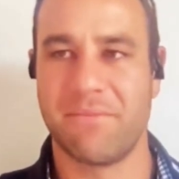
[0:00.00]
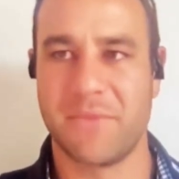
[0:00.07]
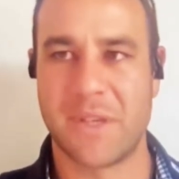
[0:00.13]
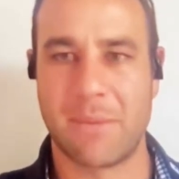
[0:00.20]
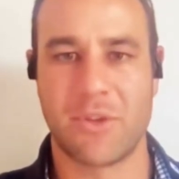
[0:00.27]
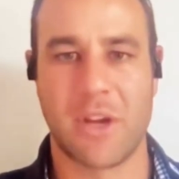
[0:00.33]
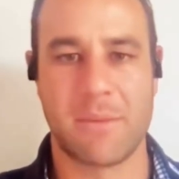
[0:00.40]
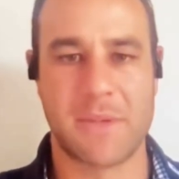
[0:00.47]

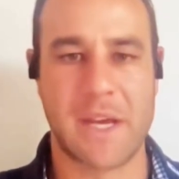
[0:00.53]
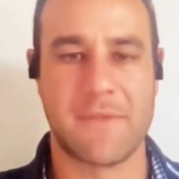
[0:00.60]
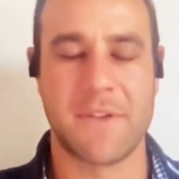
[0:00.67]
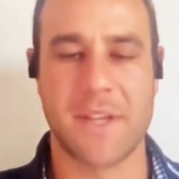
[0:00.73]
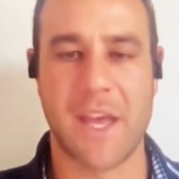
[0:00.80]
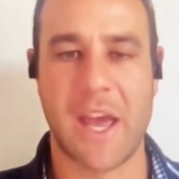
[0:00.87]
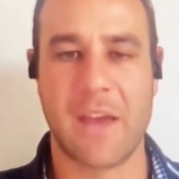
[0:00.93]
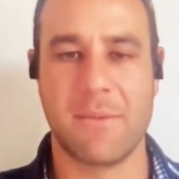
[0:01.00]
Sometimes
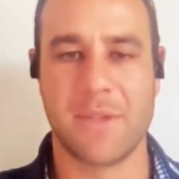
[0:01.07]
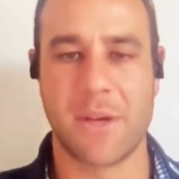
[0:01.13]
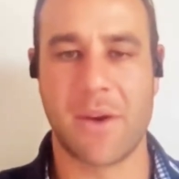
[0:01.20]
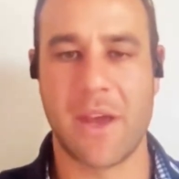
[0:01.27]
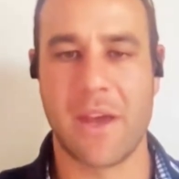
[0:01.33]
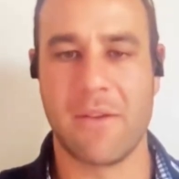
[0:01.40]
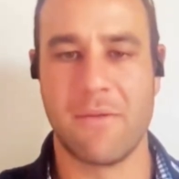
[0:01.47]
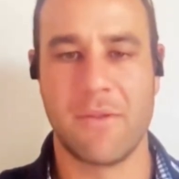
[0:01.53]
after games, I'll
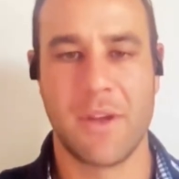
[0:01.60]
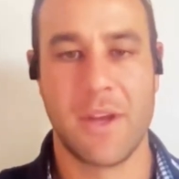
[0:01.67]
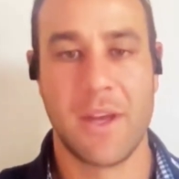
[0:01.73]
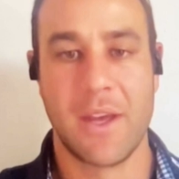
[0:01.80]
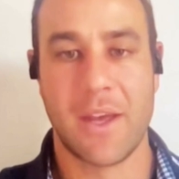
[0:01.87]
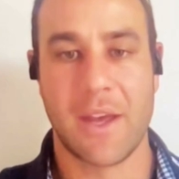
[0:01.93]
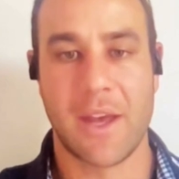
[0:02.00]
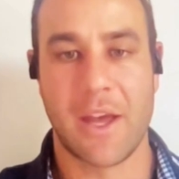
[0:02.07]
have
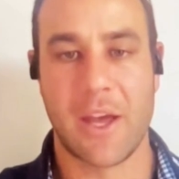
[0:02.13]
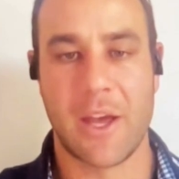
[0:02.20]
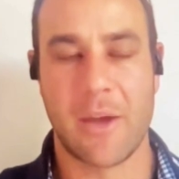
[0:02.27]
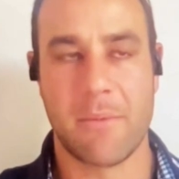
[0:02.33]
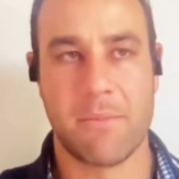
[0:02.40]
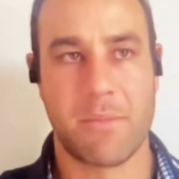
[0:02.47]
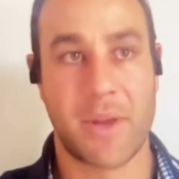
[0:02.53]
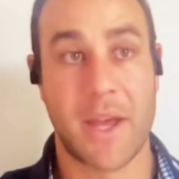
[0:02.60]

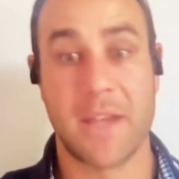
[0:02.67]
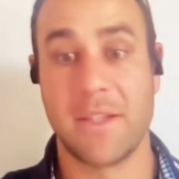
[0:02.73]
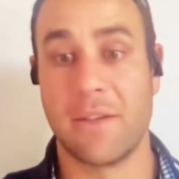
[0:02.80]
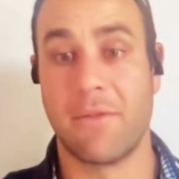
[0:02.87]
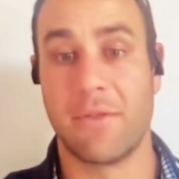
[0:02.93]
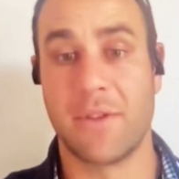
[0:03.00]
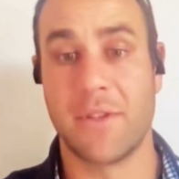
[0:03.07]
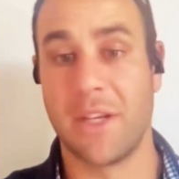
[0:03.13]
players that
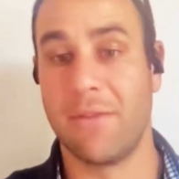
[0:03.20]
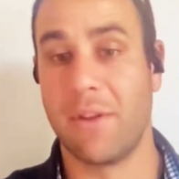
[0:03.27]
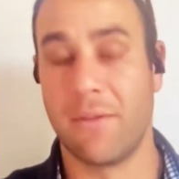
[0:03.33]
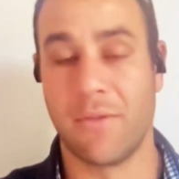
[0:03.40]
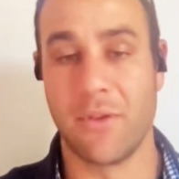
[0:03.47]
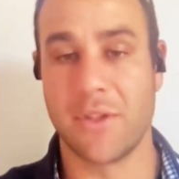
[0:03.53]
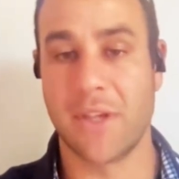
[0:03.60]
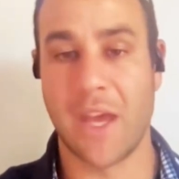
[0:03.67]
have received their
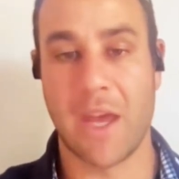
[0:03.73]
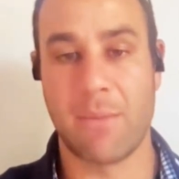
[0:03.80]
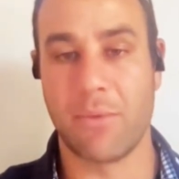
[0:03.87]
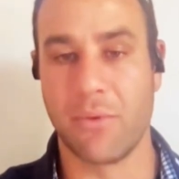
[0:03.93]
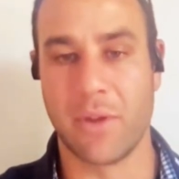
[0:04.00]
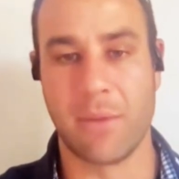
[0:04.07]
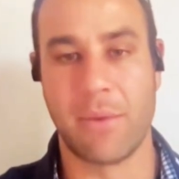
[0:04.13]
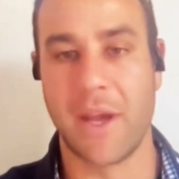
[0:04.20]
first cap
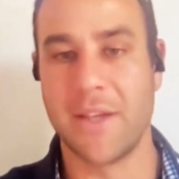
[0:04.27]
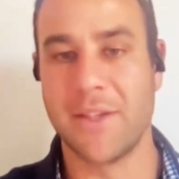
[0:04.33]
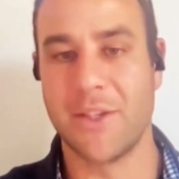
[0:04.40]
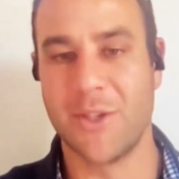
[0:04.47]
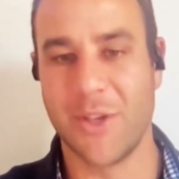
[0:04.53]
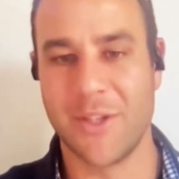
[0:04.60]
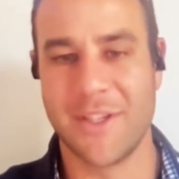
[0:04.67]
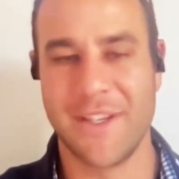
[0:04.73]
or their Blazer
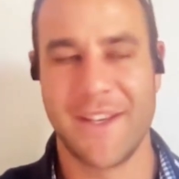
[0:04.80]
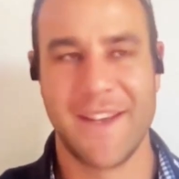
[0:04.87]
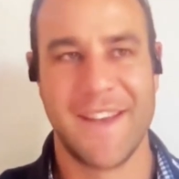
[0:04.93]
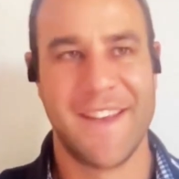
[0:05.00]
jersey,